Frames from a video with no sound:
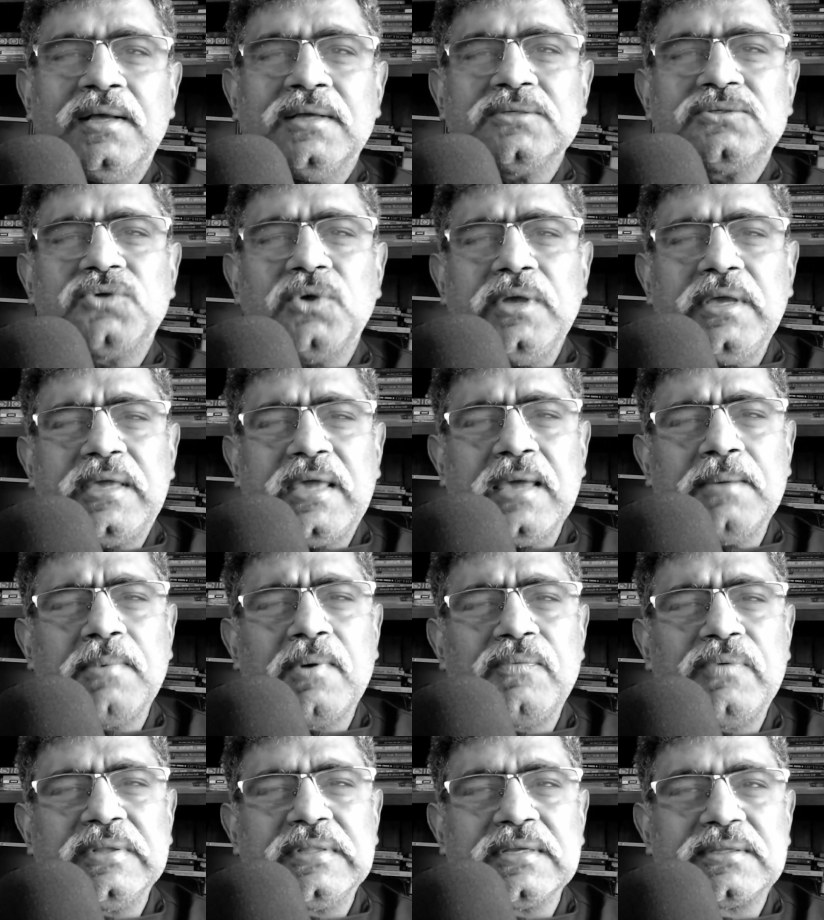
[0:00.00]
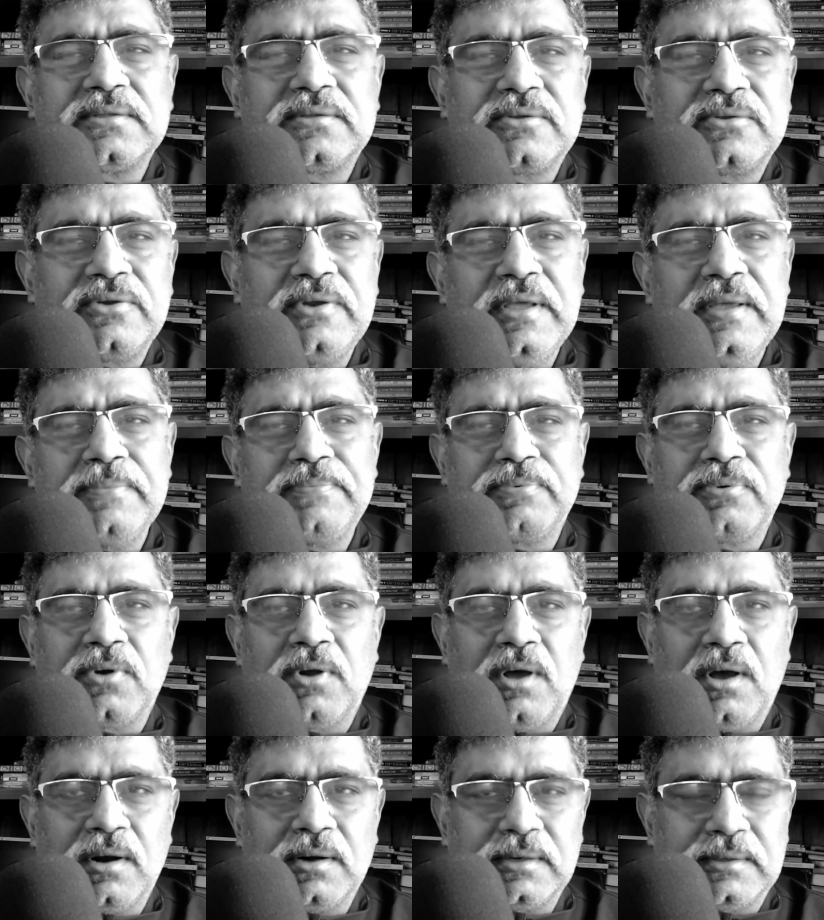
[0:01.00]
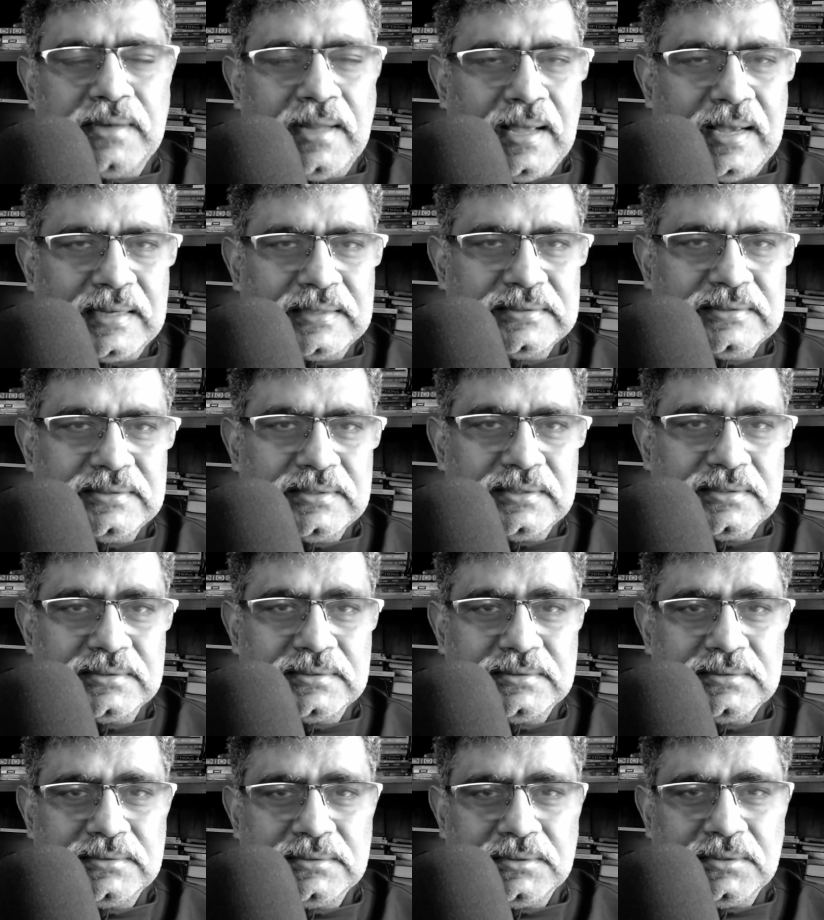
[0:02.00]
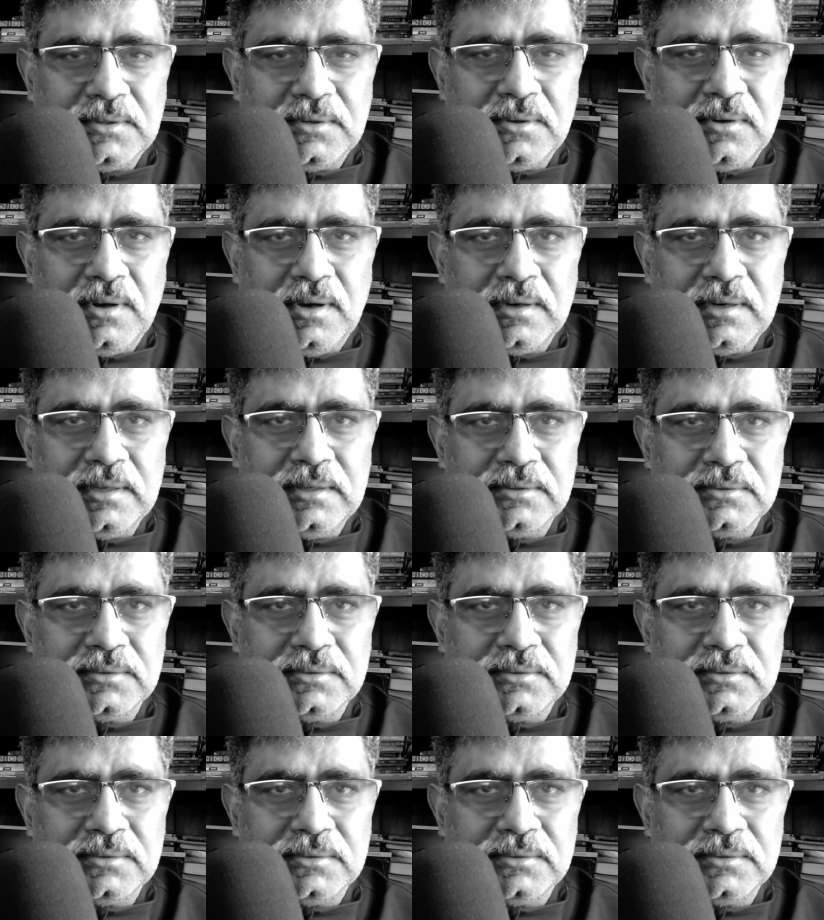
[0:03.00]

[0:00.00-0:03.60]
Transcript: So he came up with the three-pronged taxes on